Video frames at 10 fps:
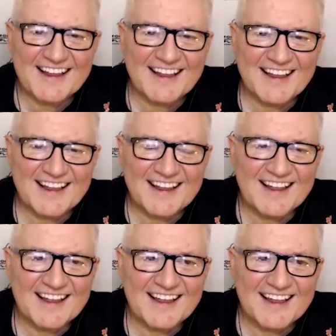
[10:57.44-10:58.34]

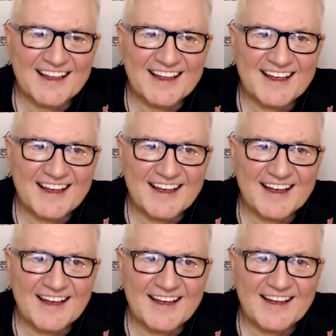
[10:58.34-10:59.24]

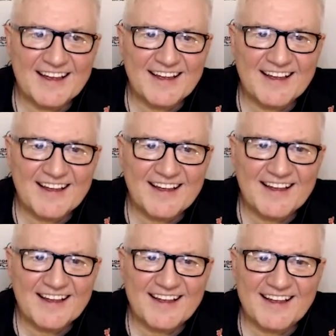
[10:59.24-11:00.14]

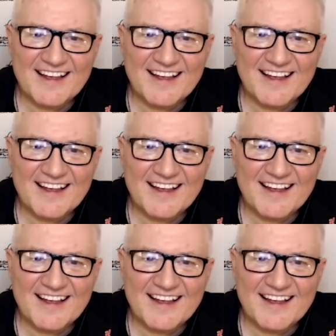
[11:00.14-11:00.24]
This person isn't speaking.